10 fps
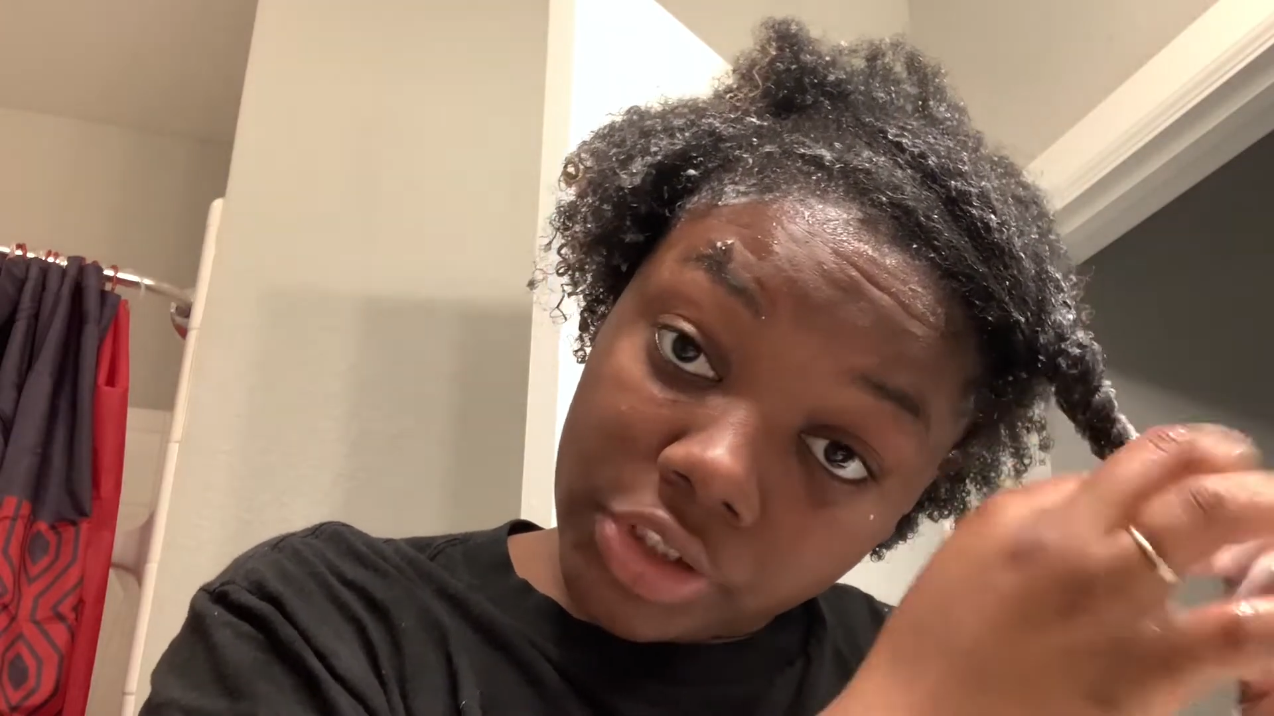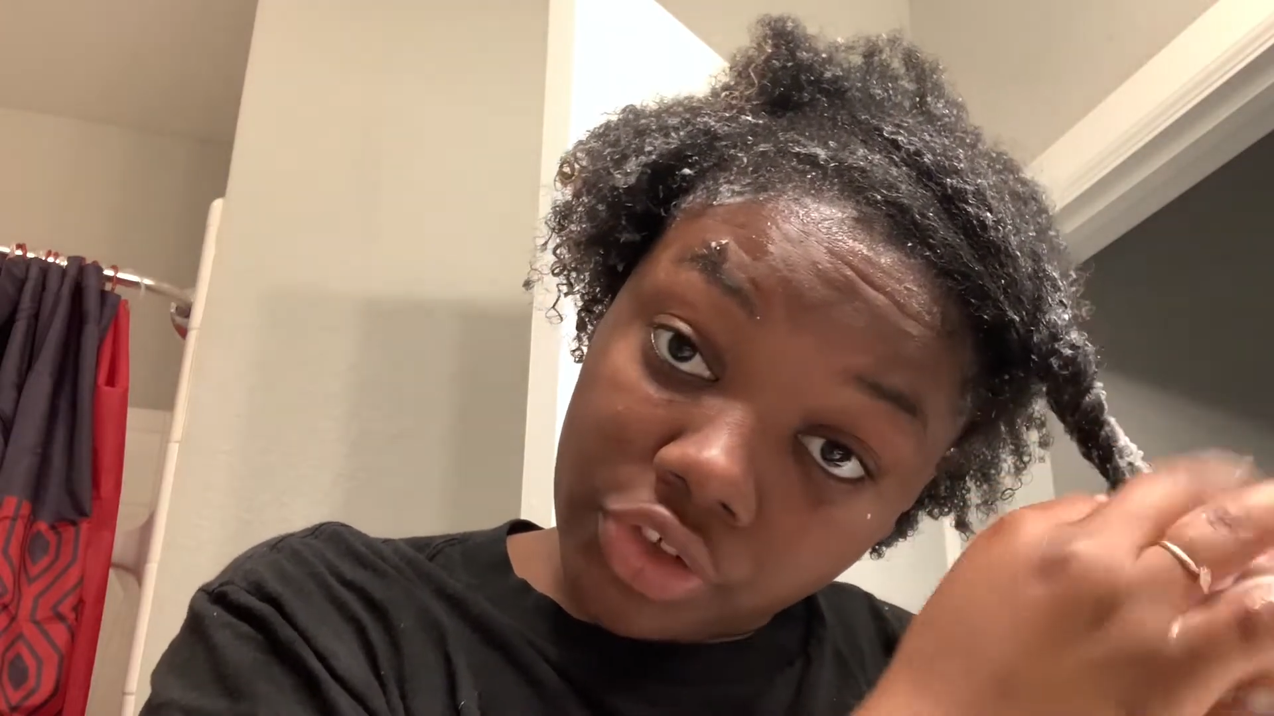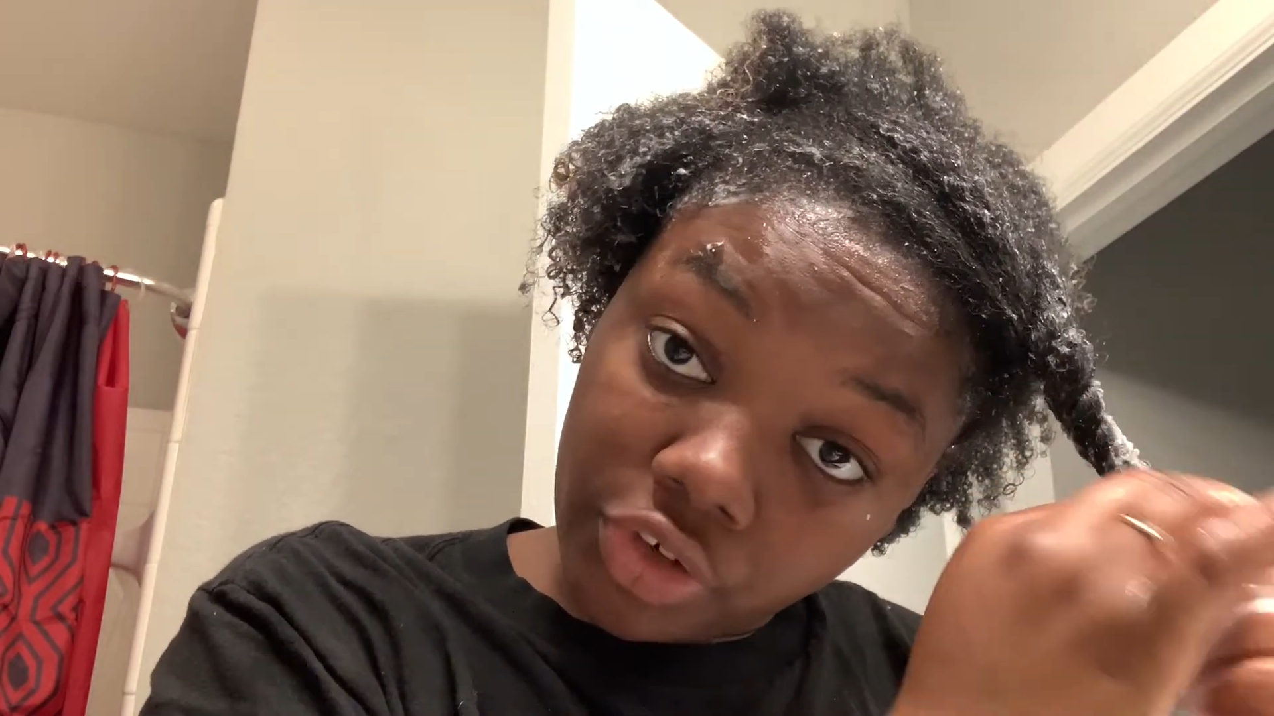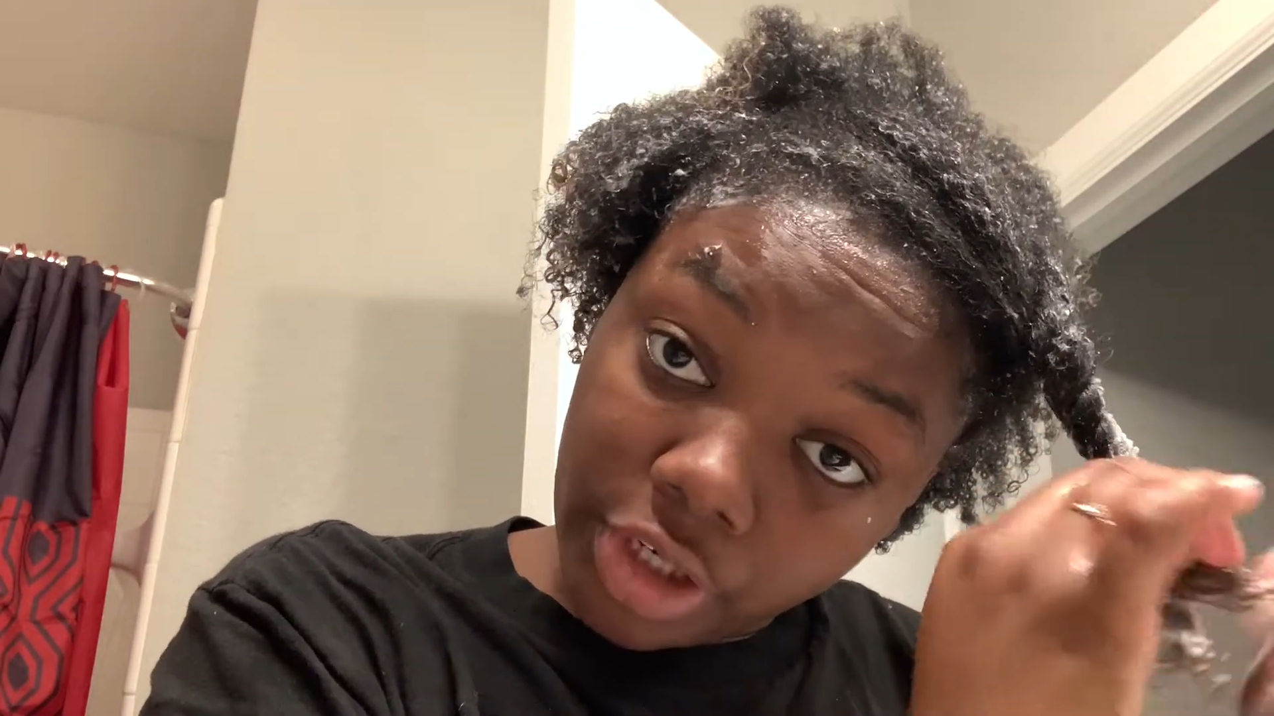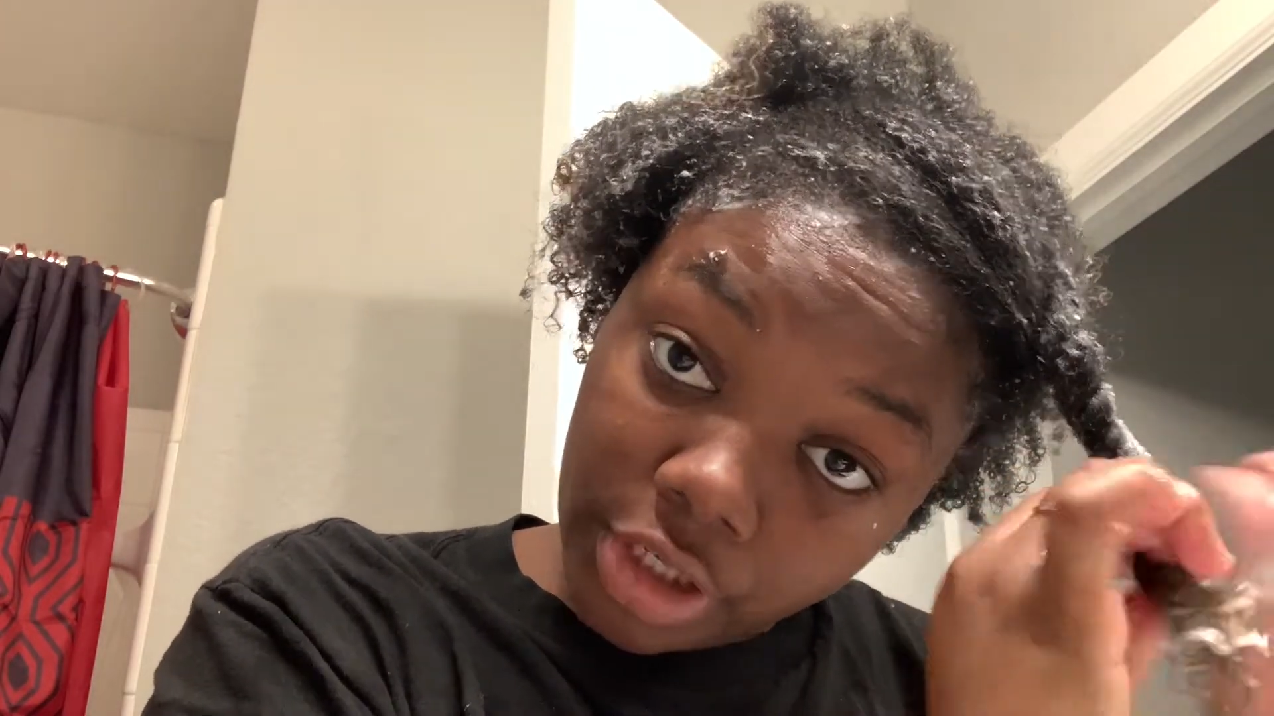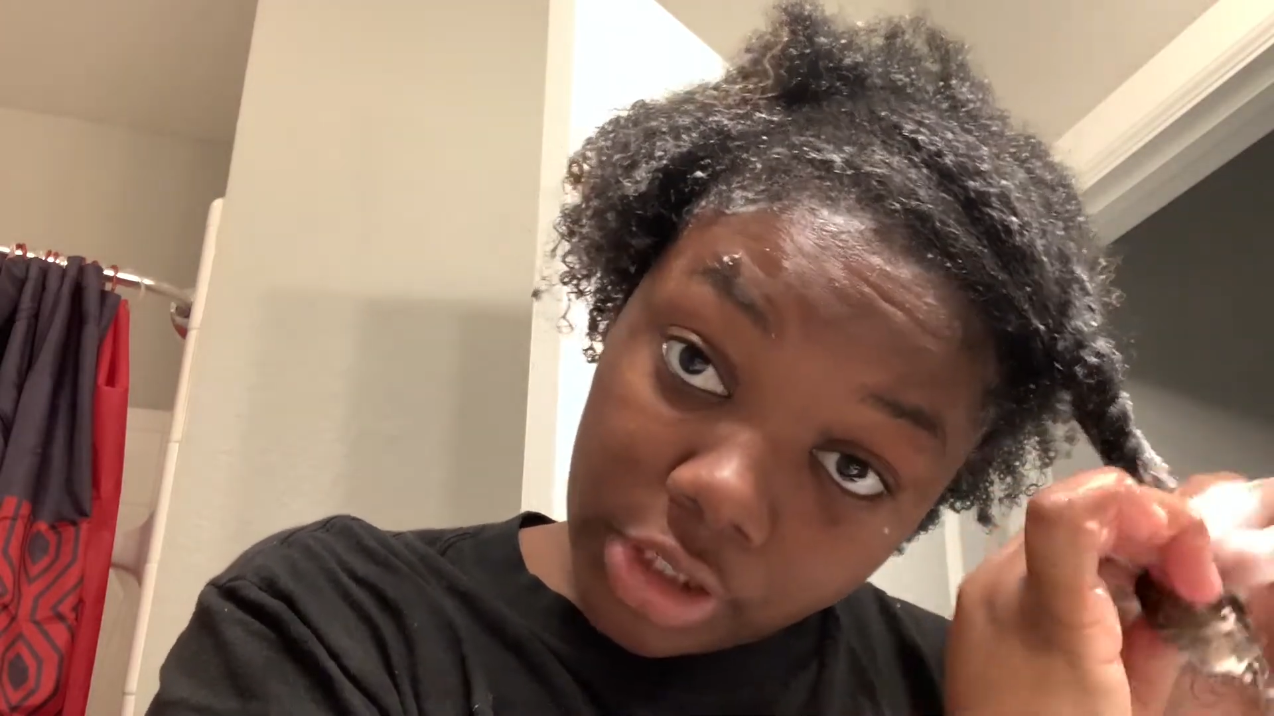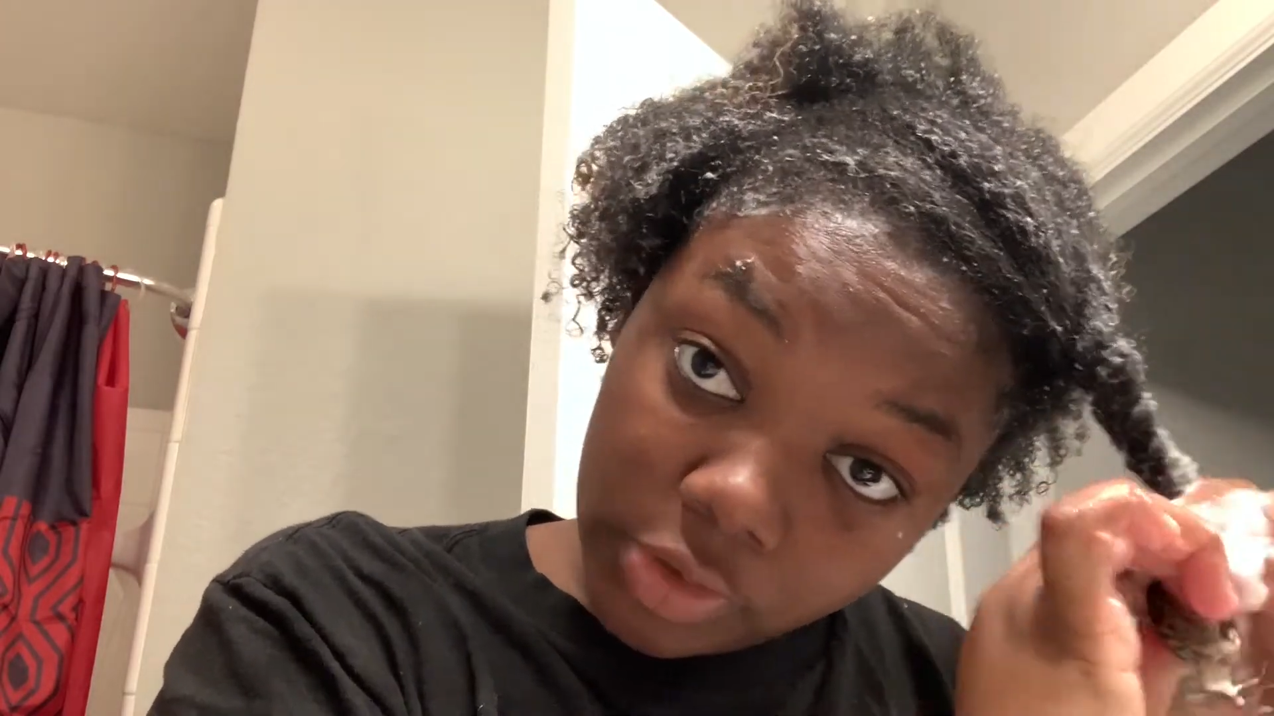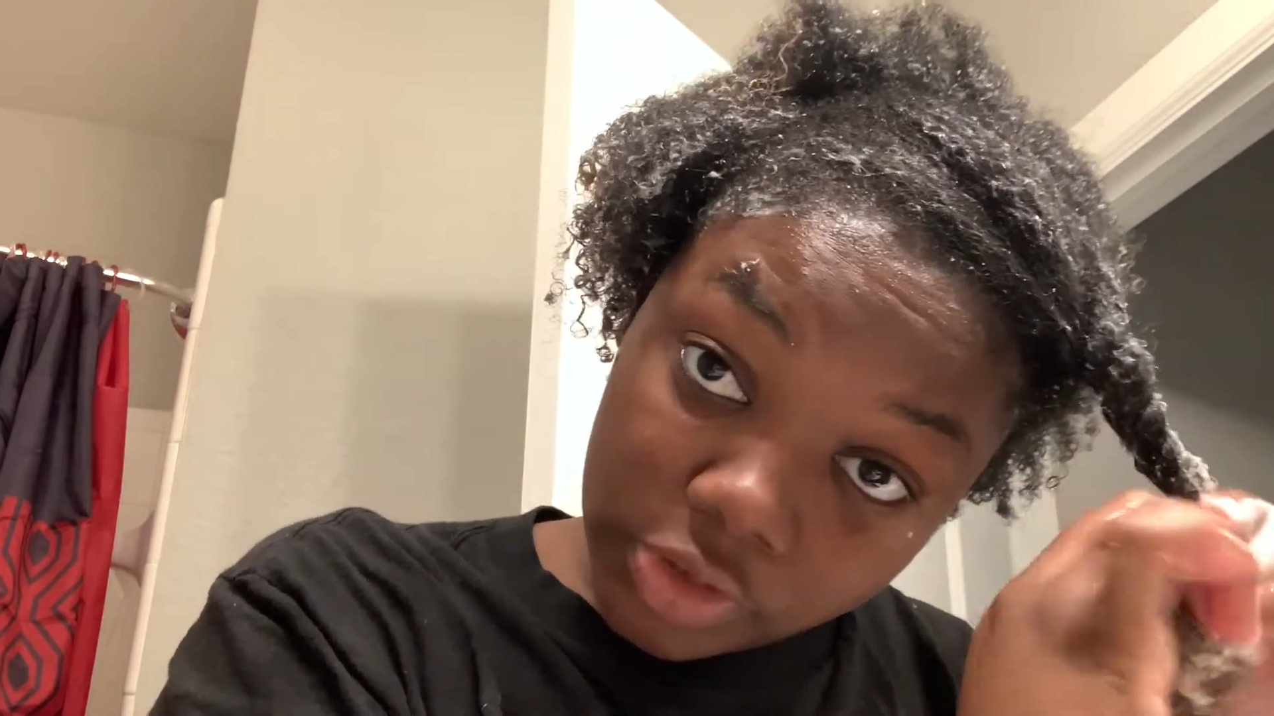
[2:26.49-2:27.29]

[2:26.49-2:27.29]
trained on